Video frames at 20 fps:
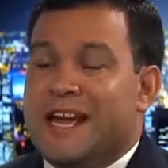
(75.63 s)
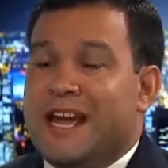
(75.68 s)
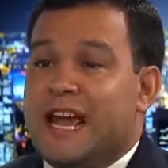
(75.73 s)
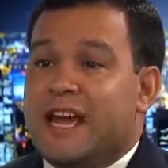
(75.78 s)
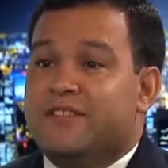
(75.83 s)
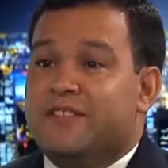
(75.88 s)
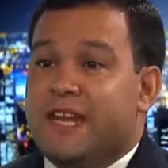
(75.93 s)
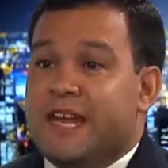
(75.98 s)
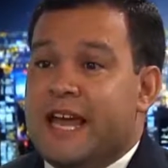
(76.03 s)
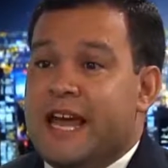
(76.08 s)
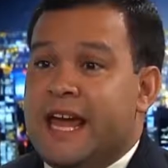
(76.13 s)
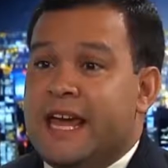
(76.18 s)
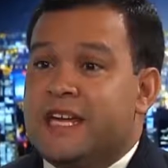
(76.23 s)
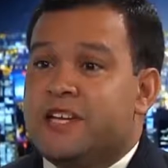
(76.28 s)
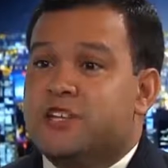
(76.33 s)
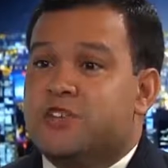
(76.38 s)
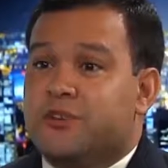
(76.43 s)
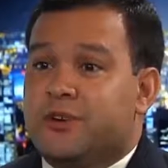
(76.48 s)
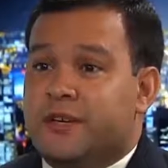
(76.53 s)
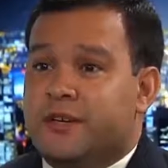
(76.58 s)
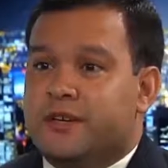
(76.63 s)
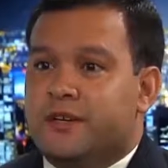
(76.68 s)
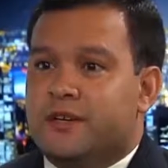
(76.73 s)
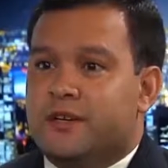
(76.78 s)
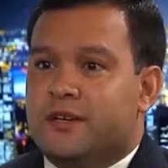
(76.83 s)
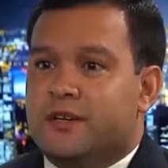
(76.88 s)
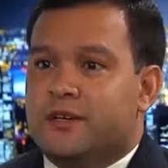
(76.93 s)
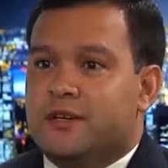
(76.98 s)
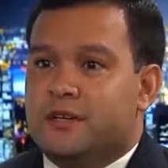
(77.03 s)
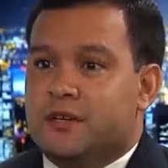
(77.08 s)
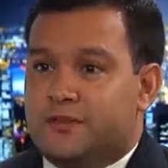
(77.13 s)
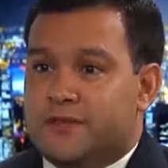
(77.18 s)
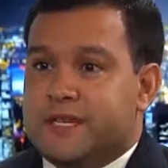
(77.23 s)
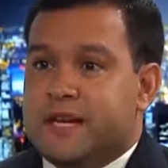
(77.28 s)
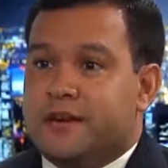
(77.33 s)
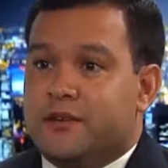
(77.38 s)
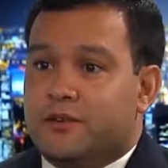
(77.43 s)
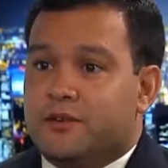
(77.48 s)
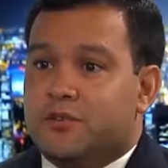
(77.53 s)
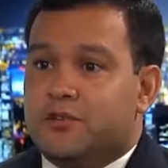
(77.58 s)
and the hatred of
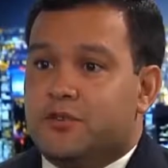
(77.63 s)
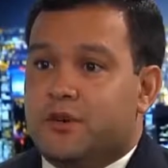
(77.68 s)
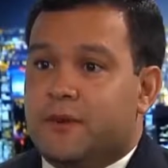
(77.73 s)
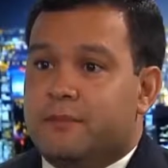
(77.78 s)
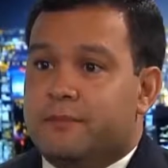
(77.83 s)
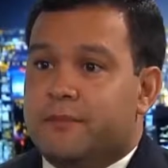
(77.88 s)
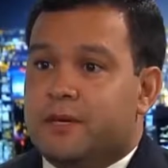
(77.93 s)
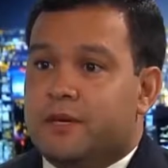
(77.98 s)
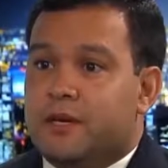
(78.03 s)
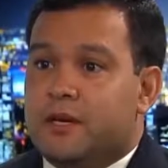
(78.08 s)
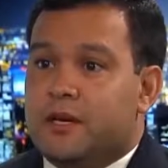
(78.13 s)
Donald Trump.